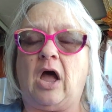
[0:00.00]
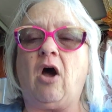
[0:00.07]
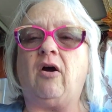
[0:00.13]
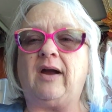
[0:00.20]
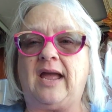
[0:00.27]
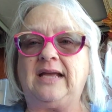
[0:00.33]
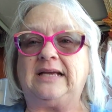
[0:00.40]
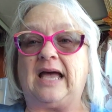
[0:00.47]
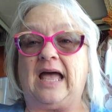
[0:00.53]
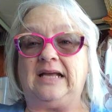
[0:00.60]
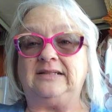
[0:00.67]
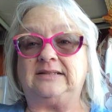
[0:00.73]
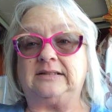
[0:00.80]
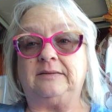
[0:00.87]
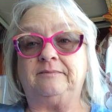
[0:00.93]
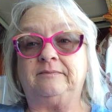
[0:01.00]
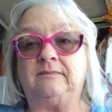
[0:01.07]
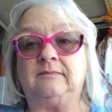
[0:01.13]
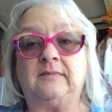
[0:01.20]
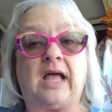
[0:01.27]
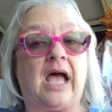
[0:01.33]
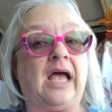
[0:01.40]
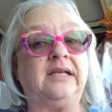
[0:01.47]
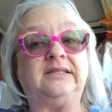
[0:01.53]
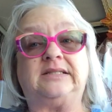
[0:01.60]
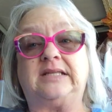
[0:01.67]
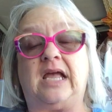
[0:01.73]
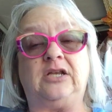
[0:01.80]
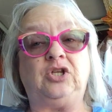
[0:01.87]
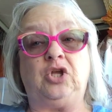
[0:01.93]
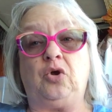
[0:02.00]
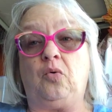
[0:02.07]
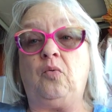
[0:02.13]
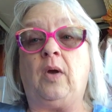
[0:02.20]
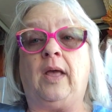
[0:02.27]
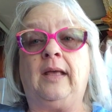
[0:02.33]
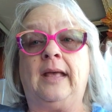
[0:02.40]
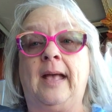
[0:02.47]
All right, guys. I send you